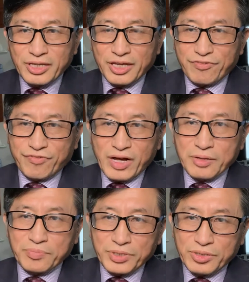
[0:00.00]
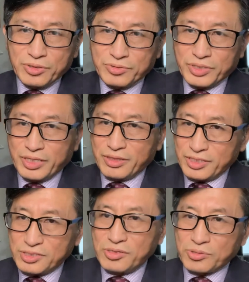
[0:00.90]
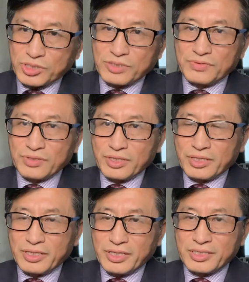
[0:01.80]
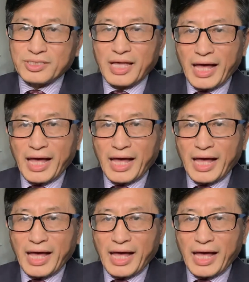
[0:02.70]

a 5PL in this notion is